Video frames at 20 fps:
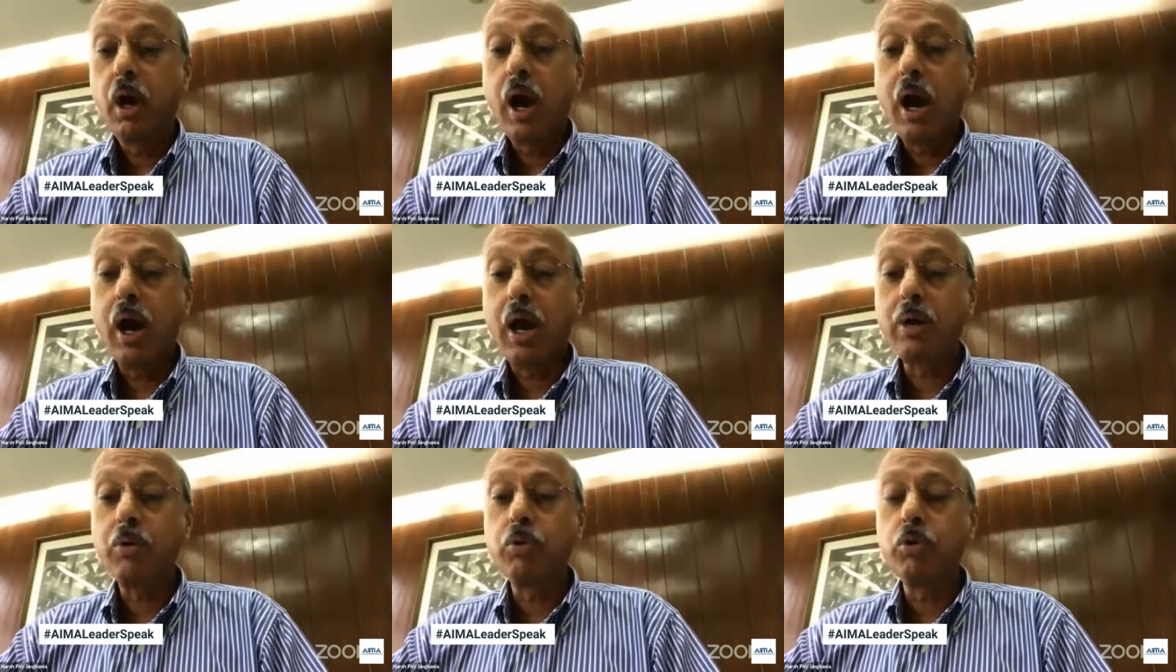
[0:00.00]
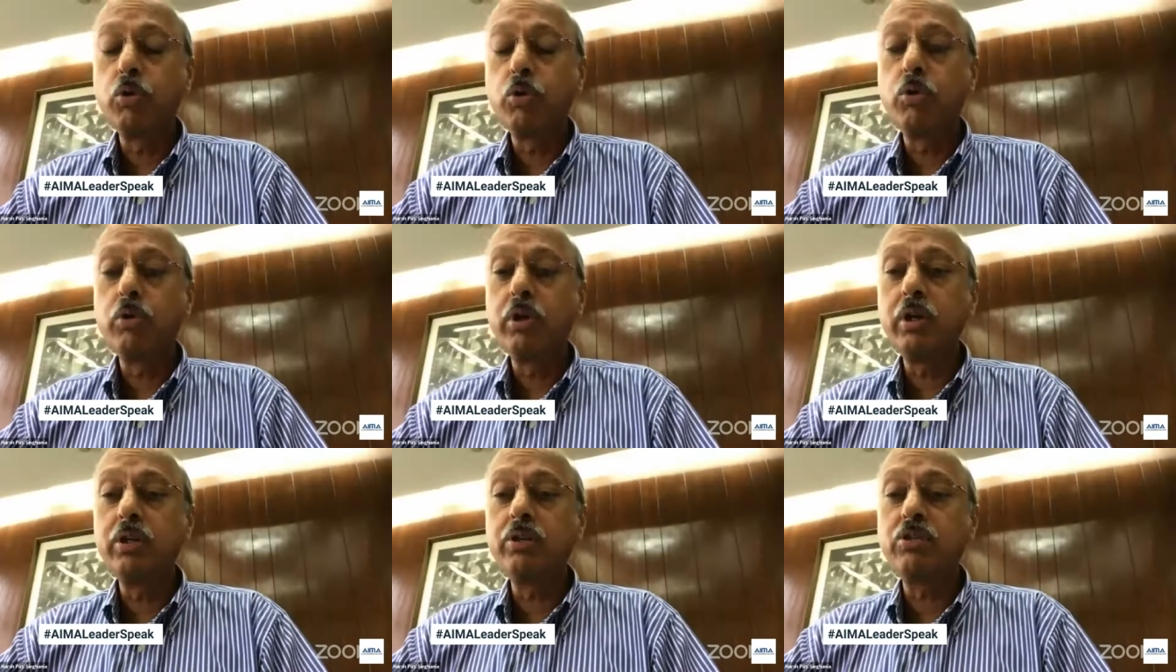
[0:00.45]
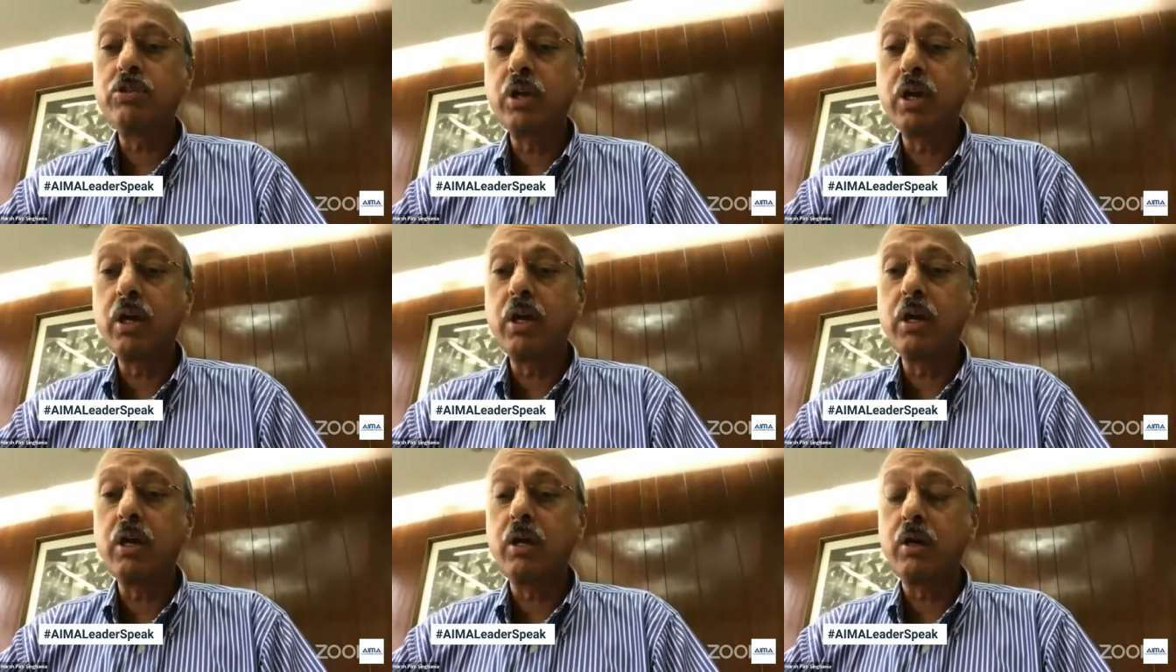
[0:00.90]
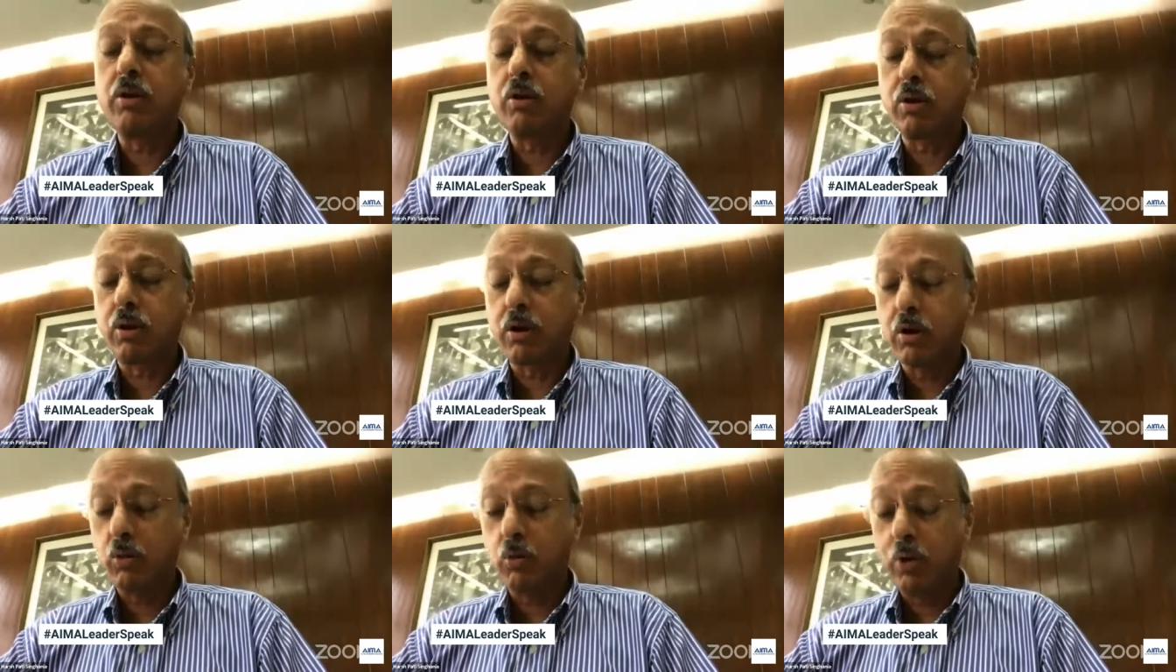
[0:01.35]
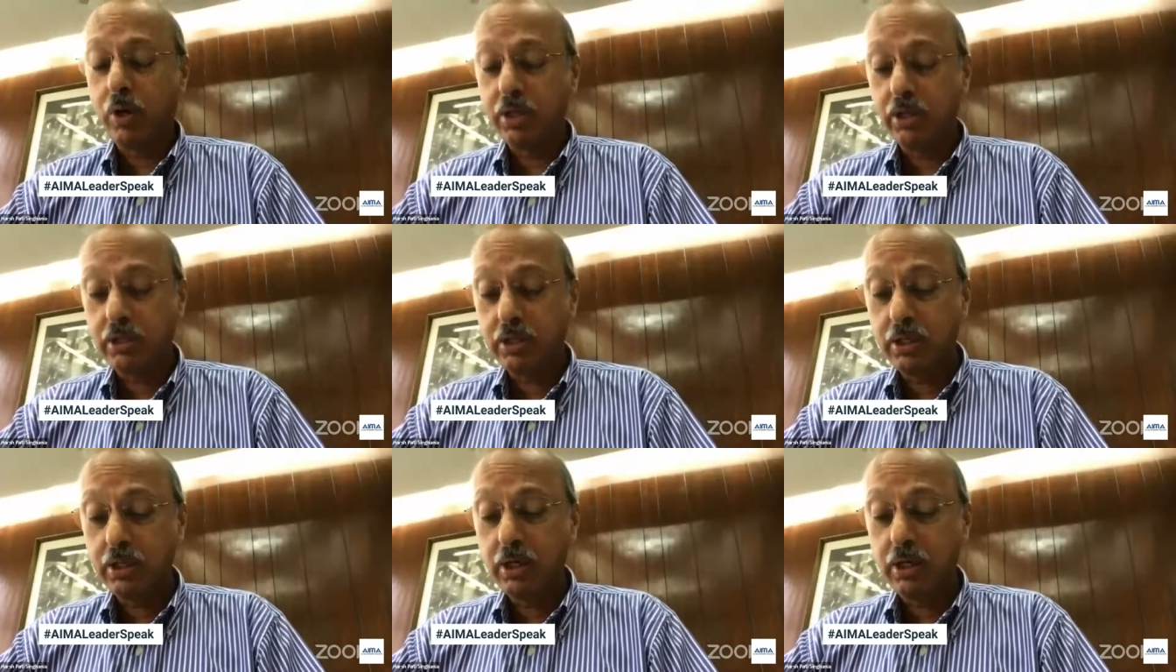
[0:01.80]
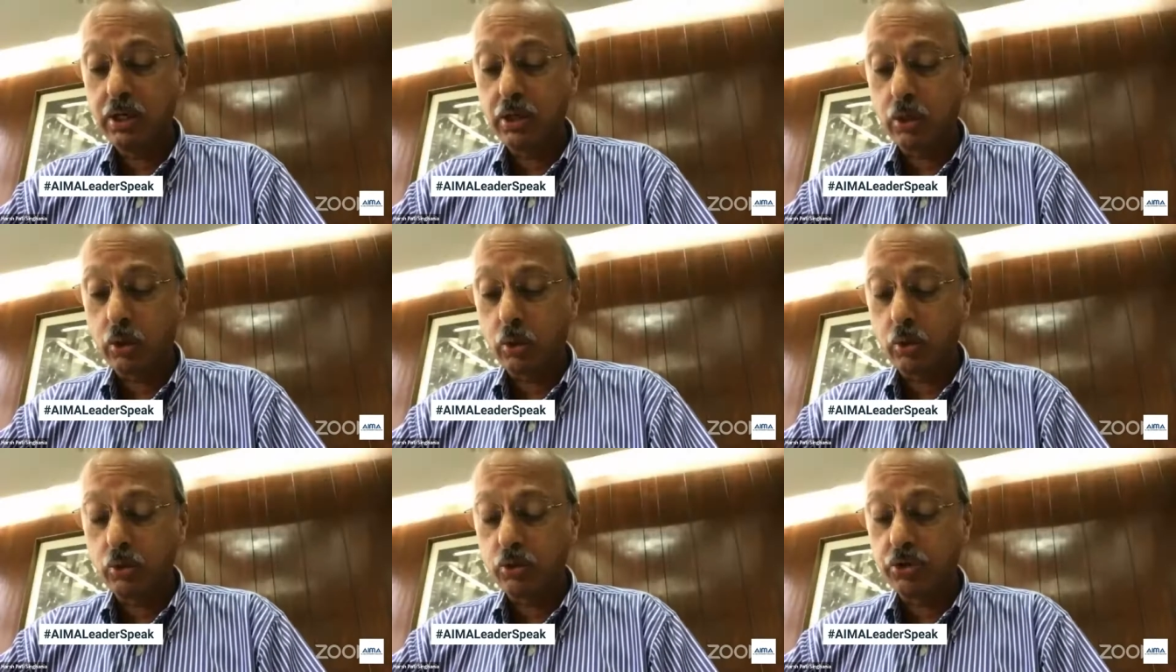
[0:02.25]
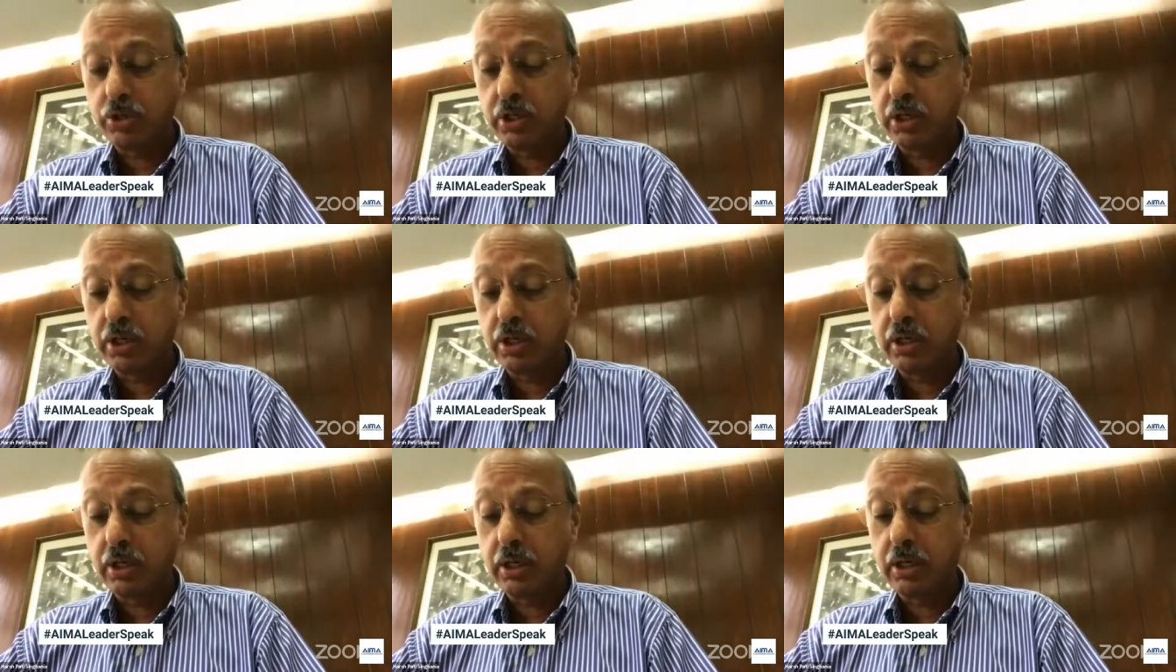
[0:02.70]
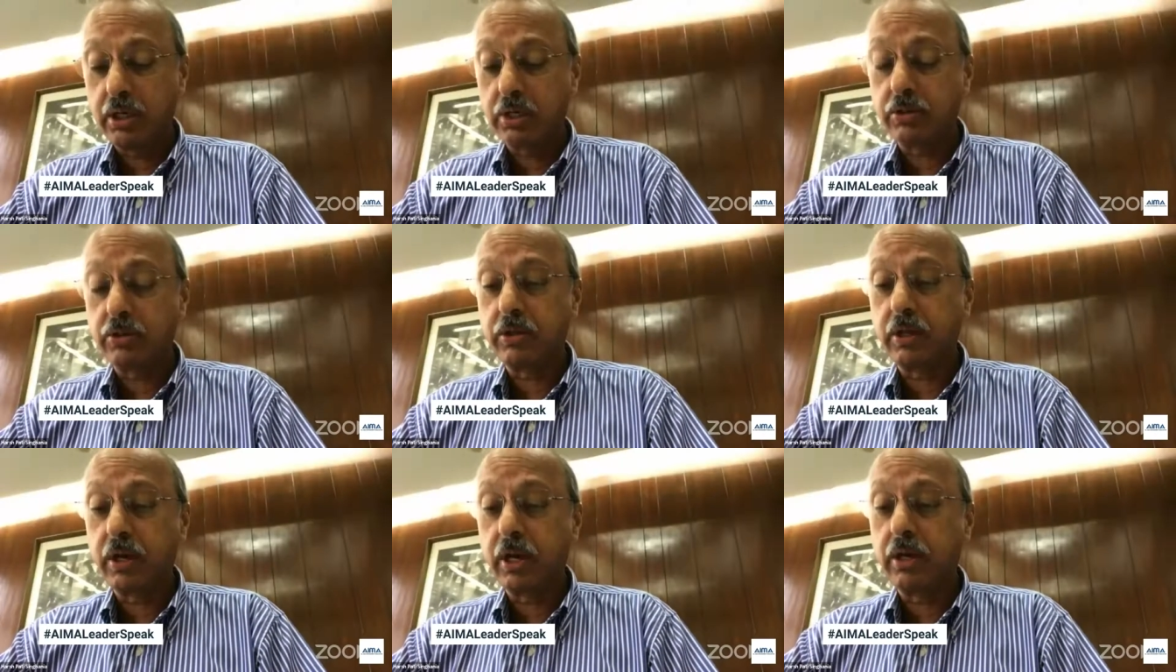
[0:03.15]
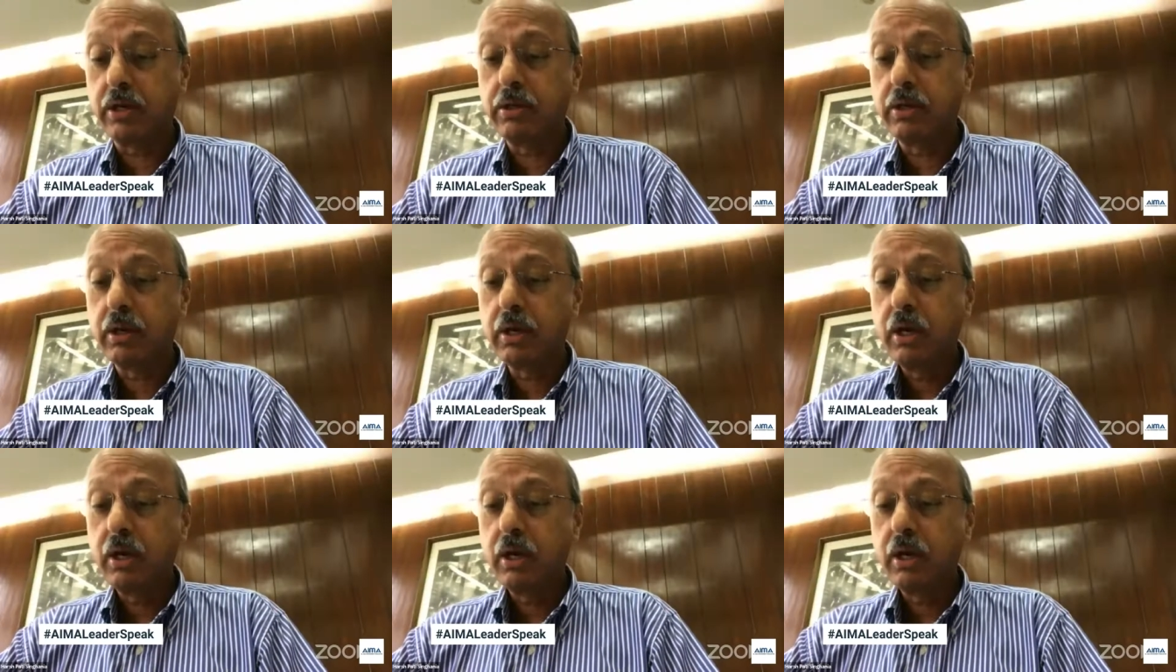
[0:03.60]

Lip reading: I would only say one thing is that,